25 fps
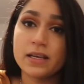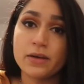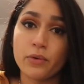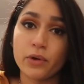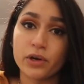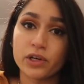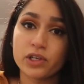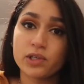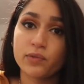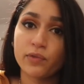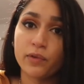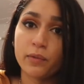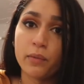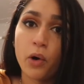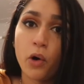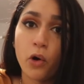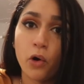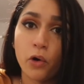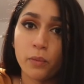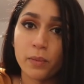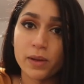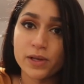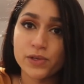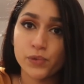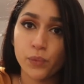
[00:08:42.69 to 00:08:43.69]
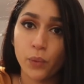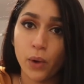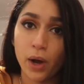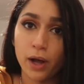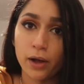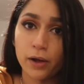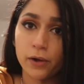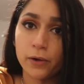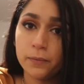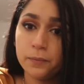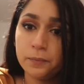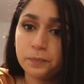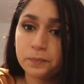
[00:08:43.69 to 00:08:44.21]
works from home as
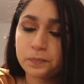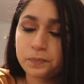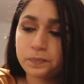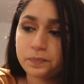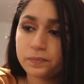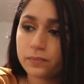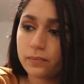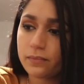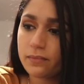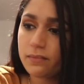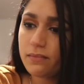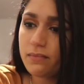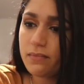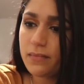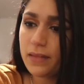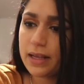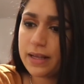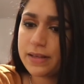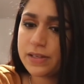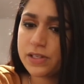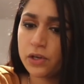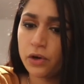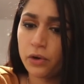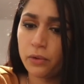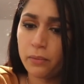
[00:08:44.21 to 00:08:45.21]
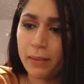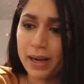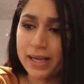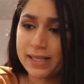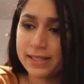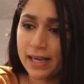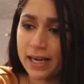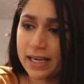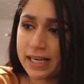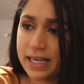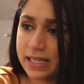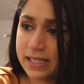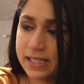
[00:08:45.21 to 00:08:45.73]
well. So my
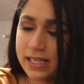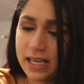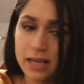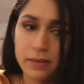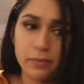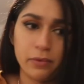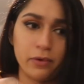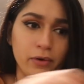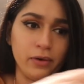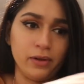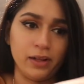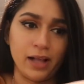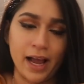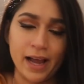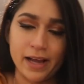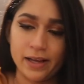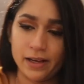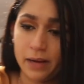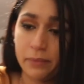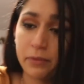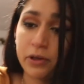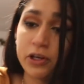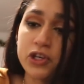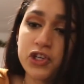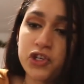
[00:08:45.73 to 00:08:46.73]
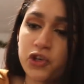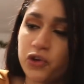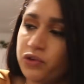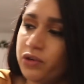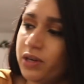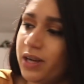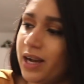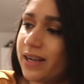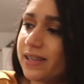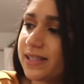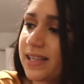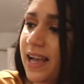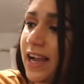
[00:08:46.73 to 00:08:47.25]
dining table, I'm going to show you
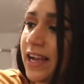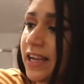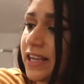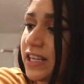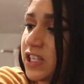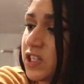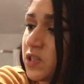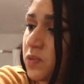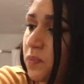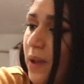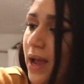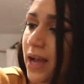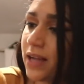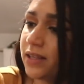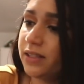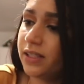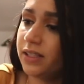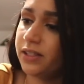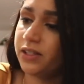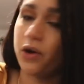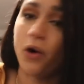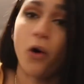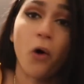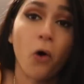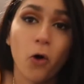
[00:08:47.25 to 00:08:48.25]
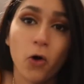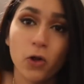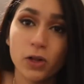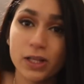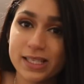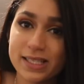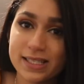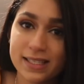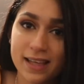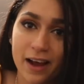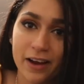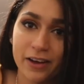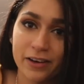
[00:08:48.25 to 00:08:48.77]
guys, I expanded the whole
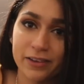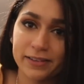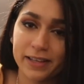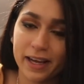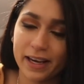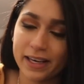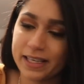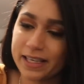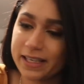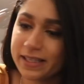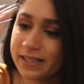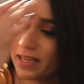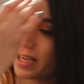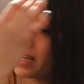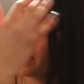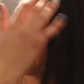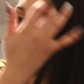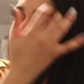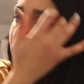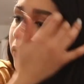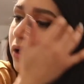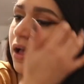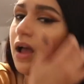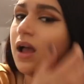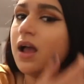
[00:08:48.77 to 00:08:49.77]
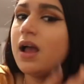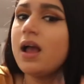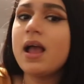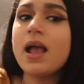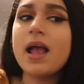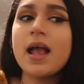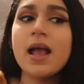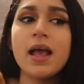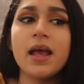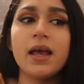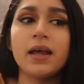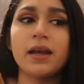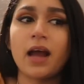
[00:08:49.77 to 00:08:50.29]
entire dining table,
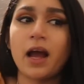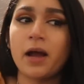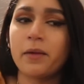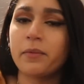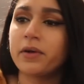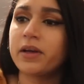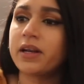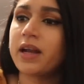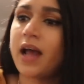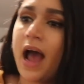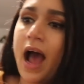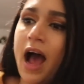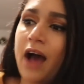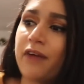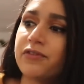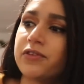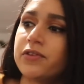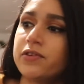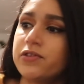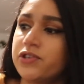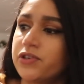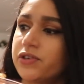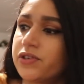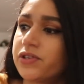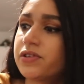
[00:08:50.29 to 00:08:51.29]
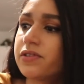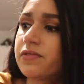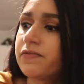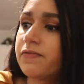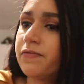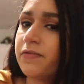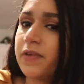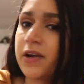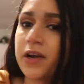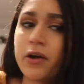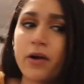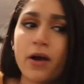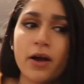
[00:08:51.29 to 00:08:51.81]
and I'm going to have to just
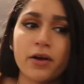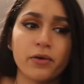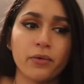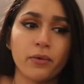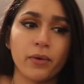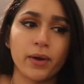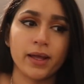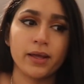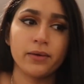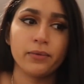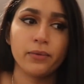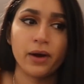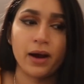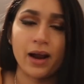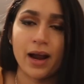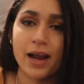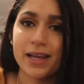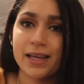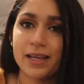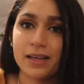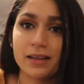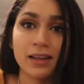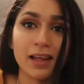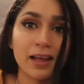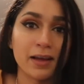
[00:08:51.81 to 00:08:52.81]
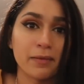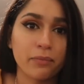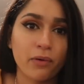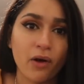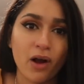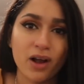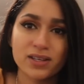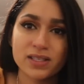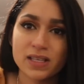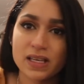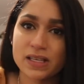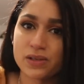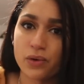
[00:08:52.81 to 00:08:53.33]
figure out a way where I can like
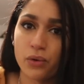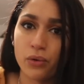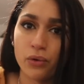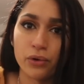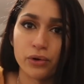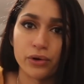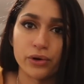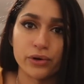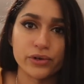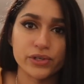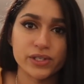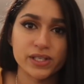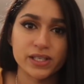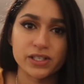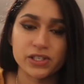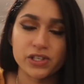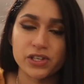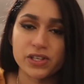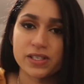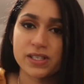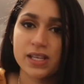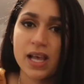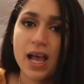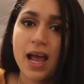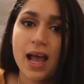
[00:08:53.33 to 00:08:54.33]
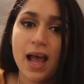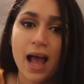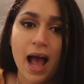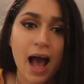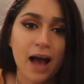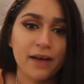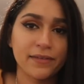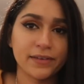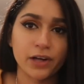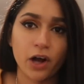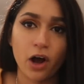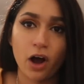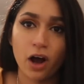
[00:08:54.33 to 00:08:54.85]
process orders and just
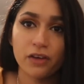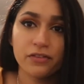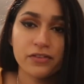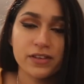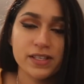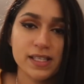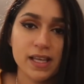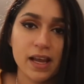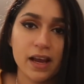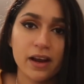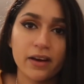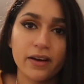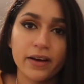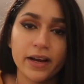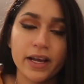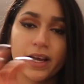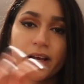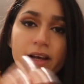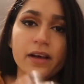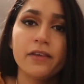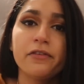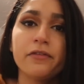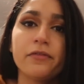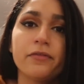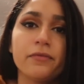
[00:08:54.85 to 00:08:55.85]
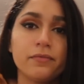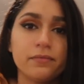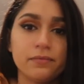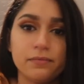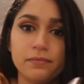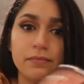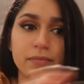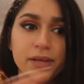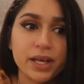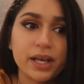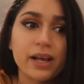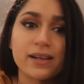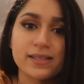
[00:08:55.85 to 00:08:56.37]
have an office area,
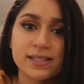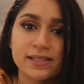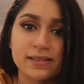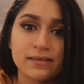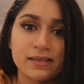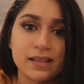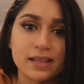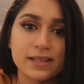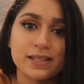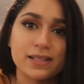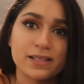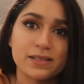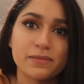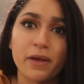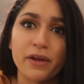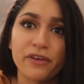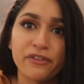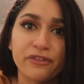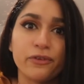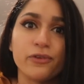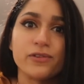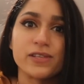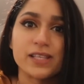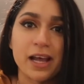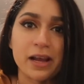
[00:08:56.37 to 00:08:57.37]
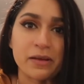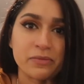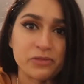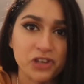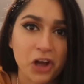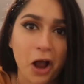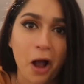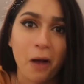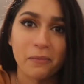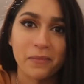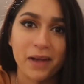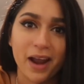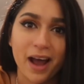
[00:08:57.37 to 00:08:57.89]
because this is my full-time
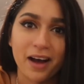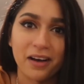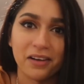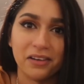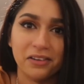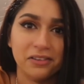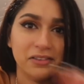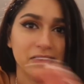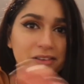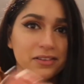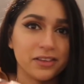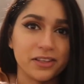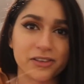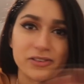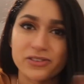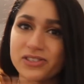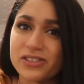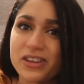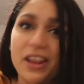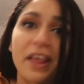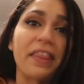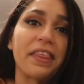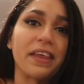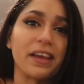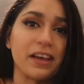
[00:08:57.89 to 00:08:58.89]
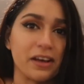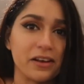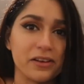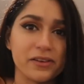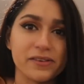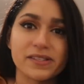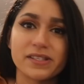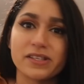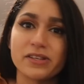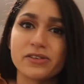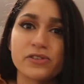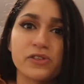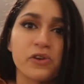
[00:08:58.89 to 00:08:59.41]
job now. There's nothing
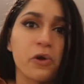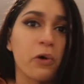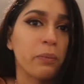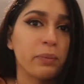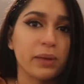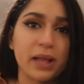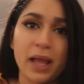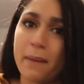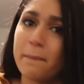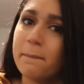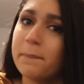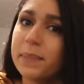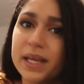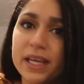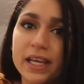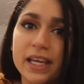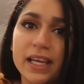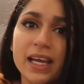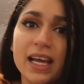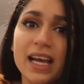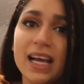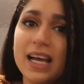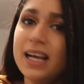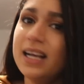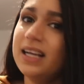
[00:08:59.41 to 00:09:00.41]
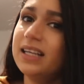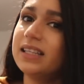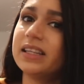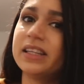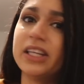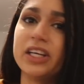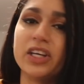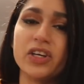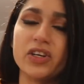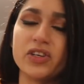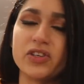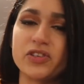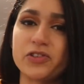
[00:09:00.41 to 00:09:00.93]
else. There's no plan B.
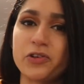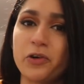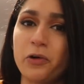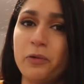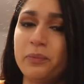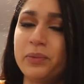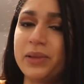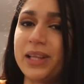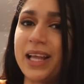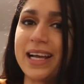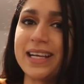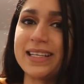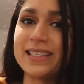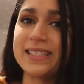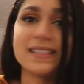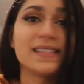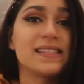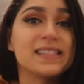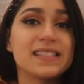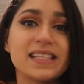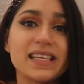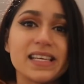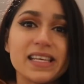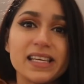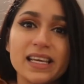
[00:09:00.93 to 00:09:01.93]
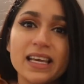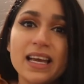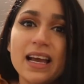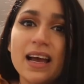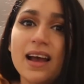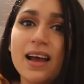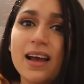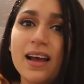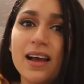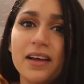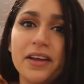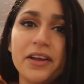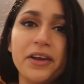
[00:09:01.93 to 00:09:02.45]
There is no plan Z.
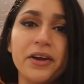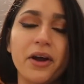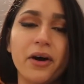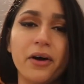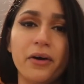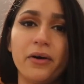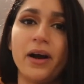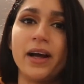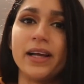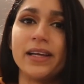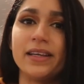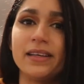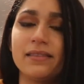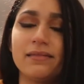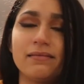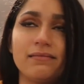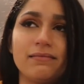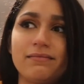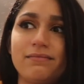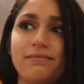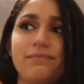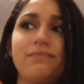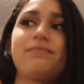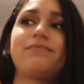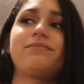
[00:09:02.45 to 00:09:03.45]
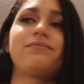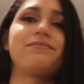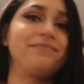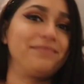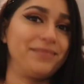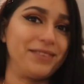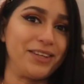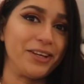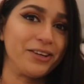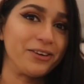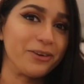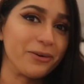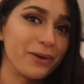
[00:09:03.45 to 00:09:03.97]
You know
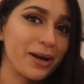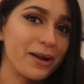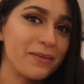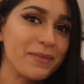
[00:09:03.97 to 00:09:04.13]
what I